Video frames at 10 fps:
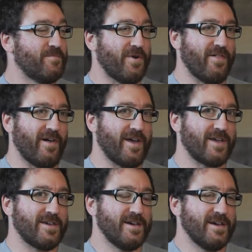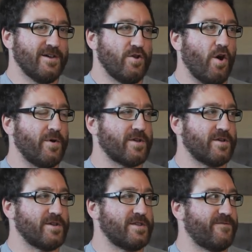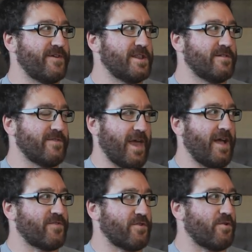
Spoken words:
But, like, no one could definitively answer